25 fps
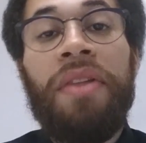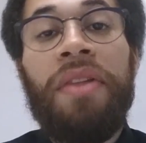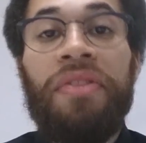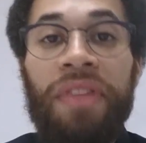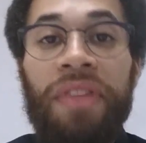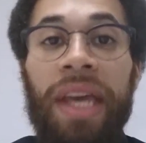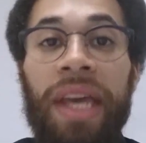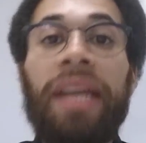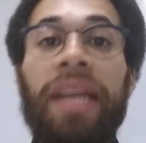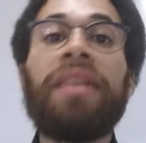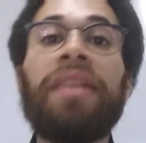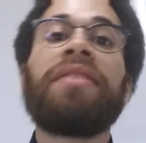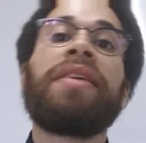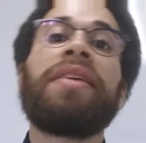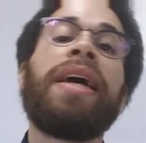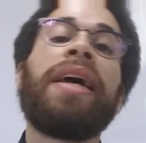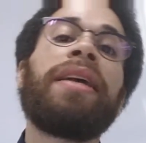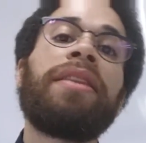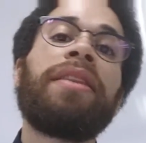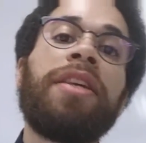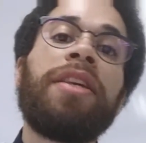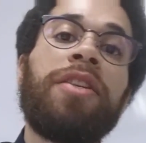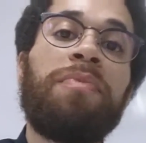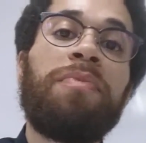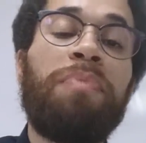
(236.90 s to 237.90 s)
they could
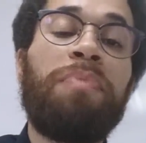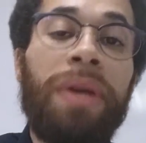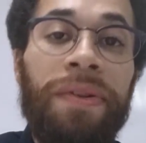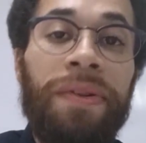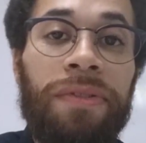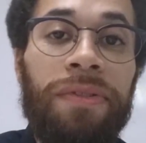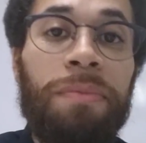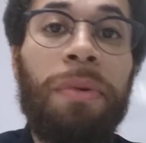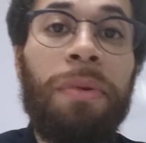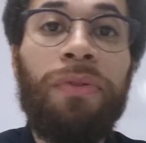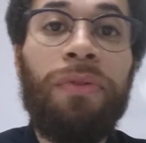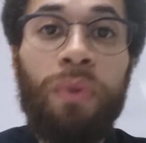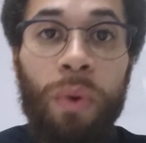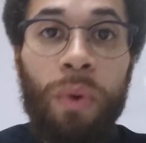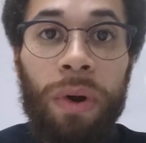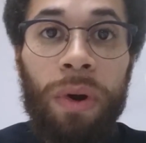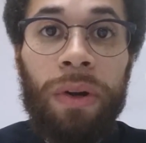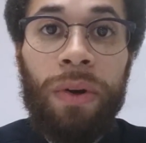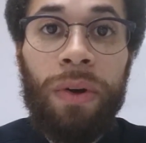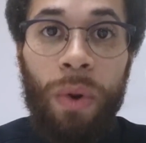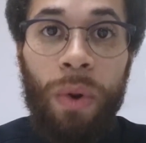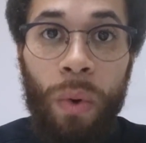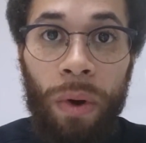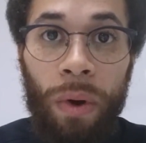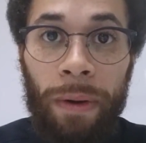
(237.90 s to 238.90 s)
take these beefs before a
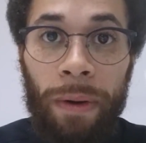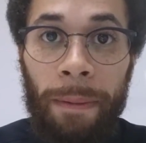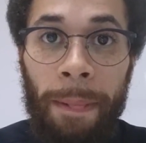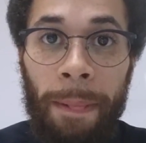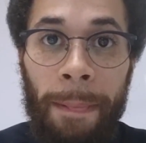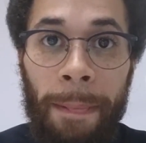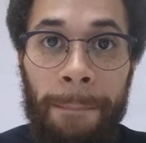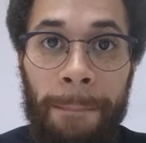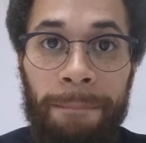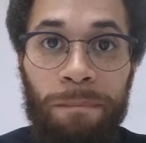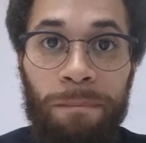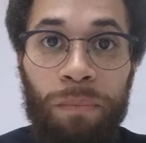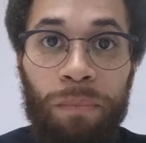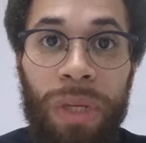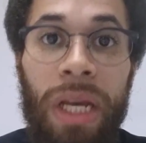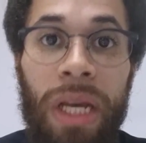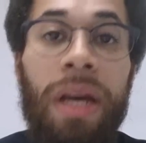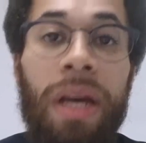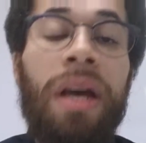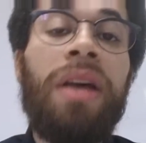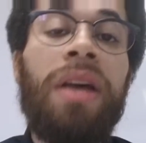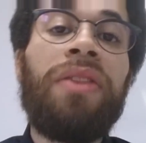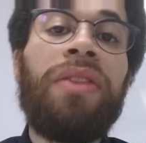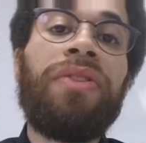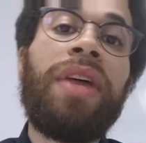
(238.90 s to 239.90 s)
court.
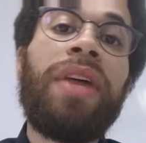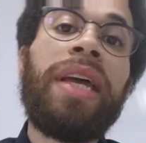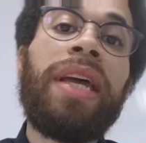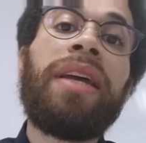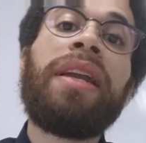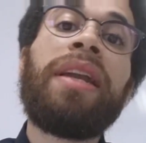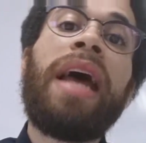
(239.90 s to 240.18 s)
They